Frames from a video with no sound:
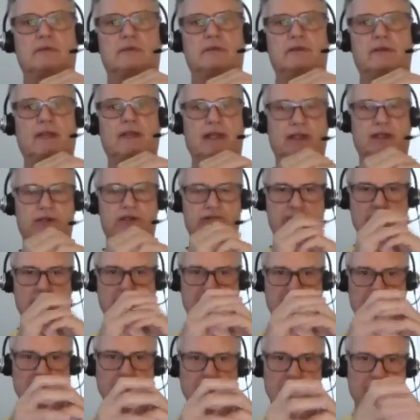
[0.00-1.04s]
that to be
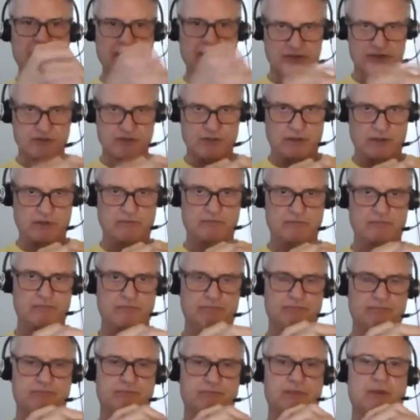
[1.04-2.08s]
a minister,
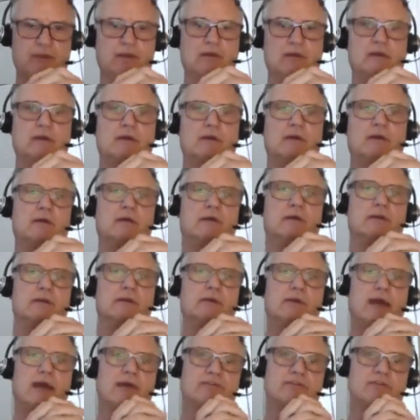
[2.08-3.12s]
you
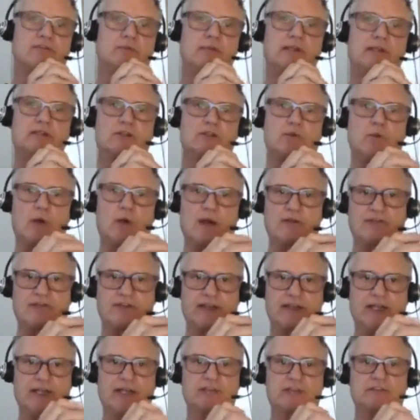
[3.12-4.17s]
have to meet the
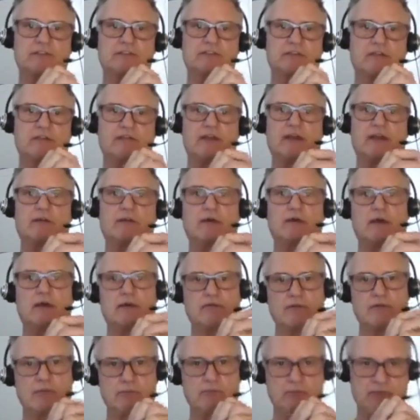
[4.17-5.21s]
qualifications of a of
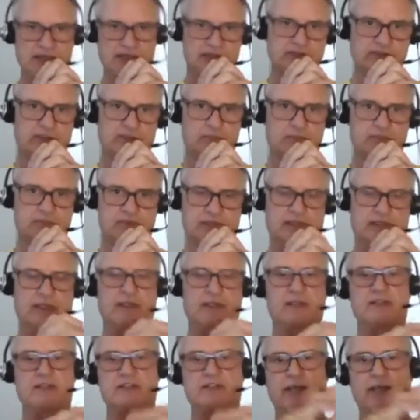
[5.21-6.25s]
a bishop, the
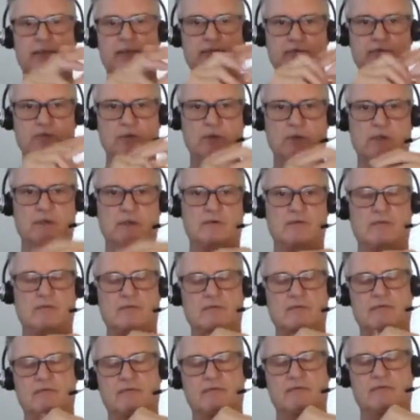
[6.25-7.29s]
King James word
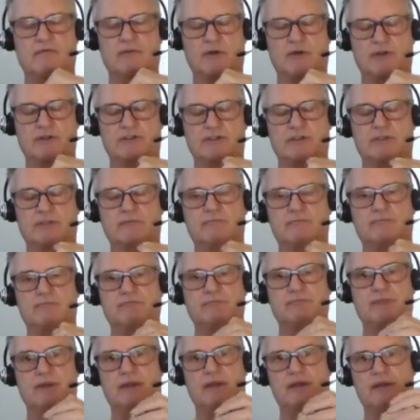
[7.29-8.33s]
version,
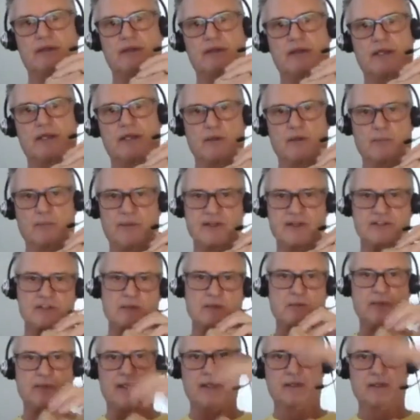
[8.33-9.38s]
an
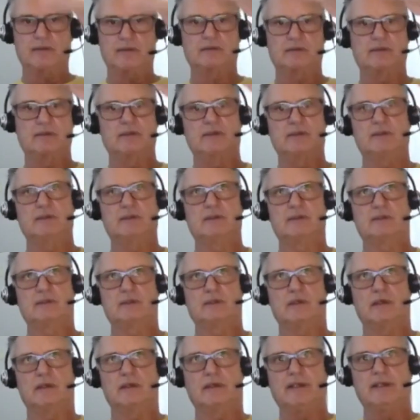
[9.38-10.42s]
episcopate, a
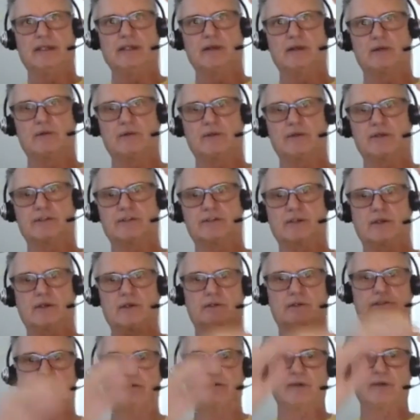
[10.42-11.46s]
leader in the church.
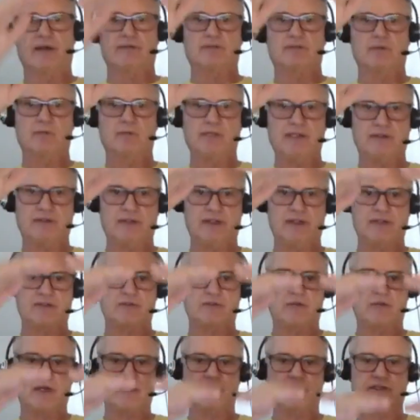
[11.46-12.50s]
You have to meet these
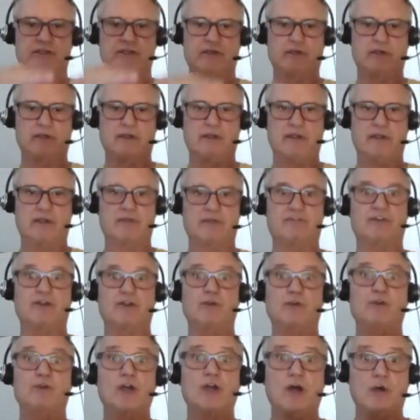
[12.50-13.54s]
criteria. If you
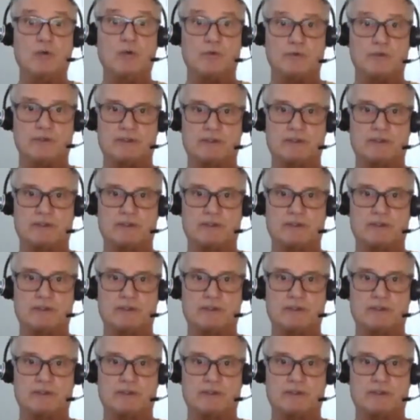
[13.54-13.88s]
don't,